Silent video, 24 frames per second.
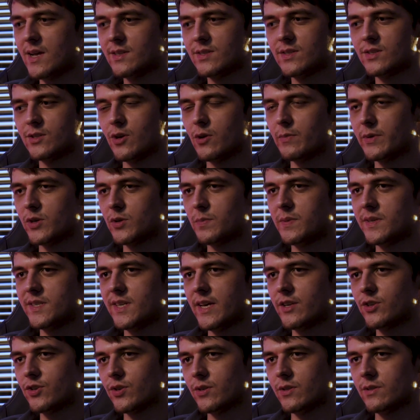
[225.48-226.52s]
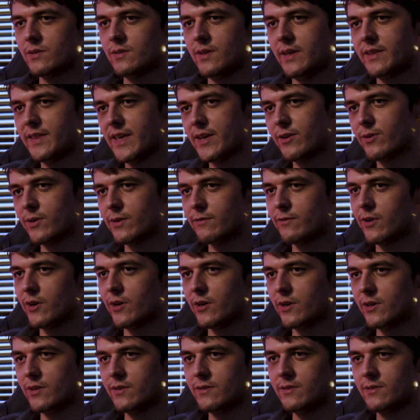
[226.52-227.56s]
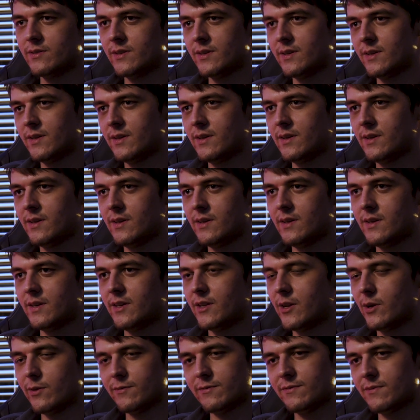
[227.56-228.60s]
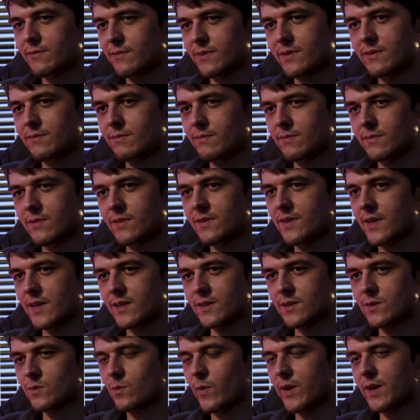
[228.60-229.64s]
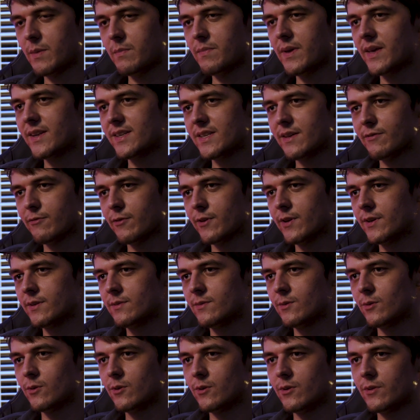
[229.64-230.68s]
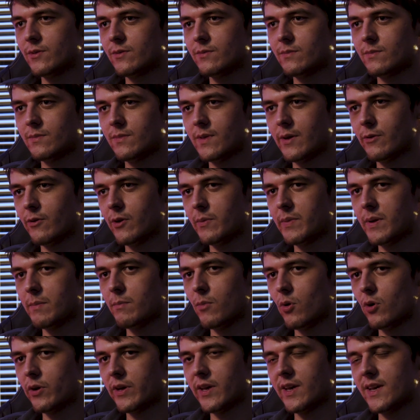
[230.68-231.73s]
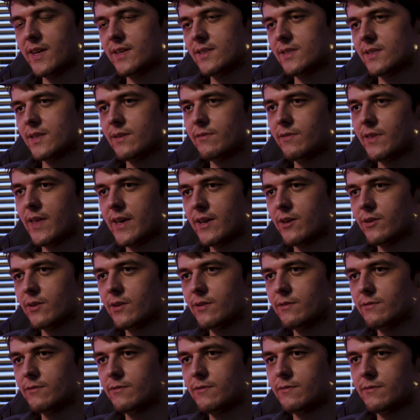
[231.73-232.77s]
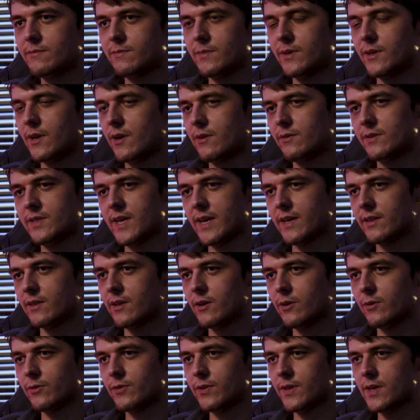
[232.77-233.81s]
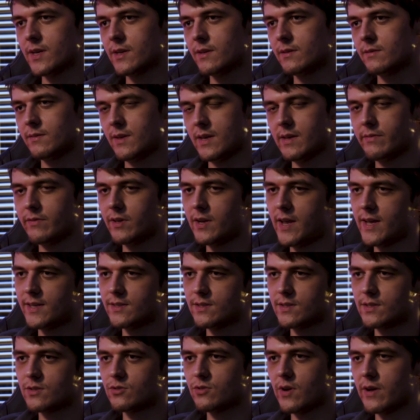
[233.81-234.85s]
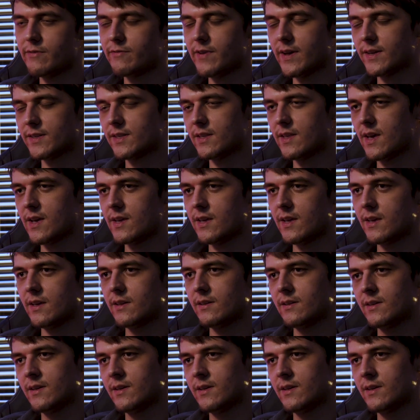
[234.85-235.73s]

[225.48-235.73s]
so much potential, and they could have gone, you know, if things went a bit different or they were a bit more cohesive, they could have, you know, taken the whole thing even as Trifecta that year.